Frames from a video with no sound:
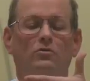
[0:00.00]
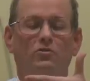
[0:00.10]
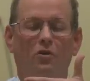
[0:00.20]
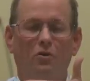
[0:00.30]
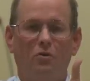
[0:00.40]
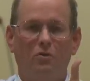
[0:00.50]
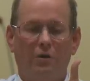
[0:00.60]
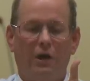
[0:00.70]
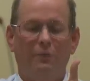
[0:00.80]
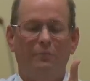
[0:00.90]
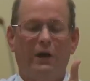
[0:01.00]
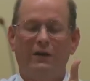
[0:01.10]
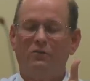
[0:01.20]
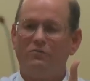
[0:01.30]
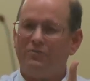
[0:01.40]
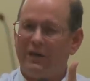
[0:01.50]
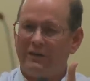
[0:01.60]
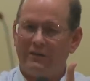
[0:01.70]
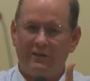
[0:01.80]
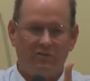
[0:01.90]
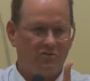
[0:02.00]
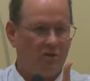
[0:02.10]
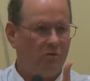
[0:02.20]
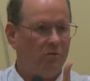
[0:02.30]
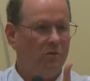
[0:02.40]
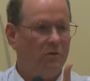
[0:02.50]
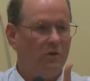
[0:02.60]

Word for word: Joe, I'm, I don't find it here, Joe.